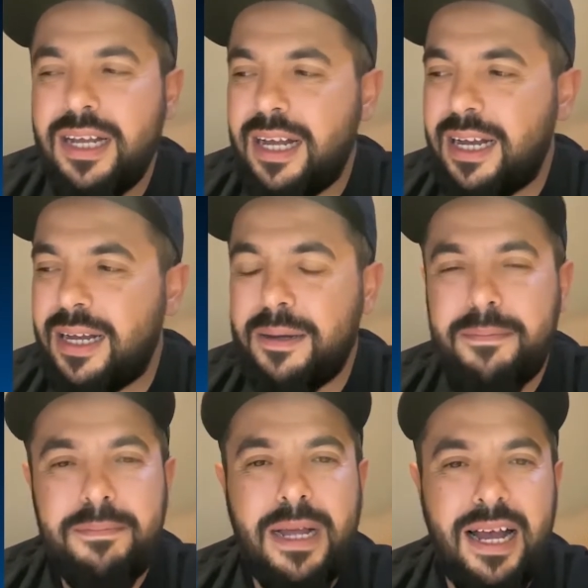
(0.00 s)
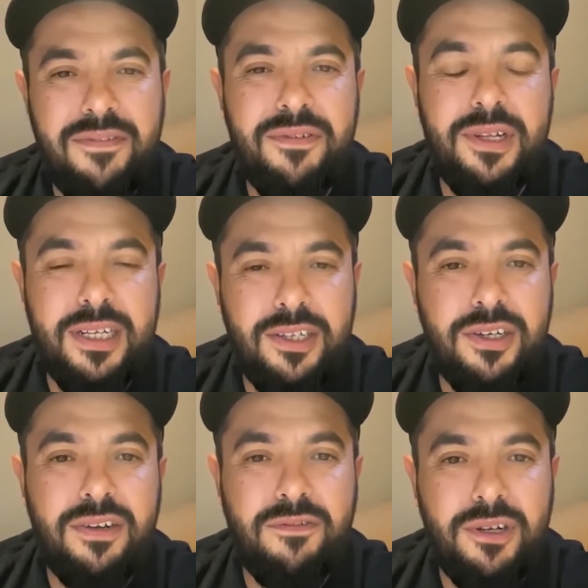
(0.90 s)
I feel like they're
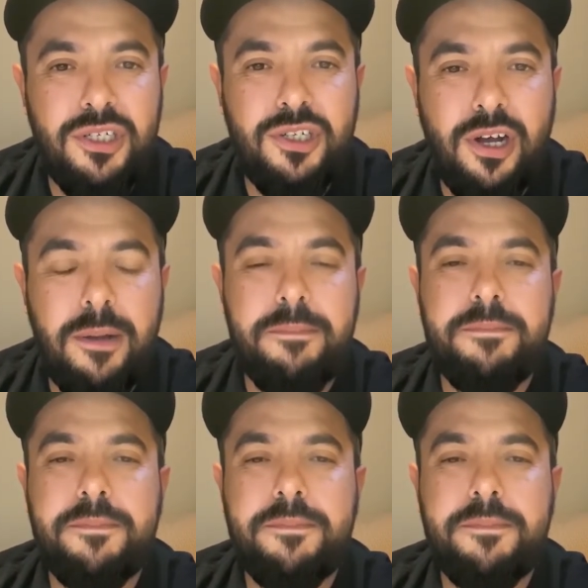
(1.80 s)
going to finish top.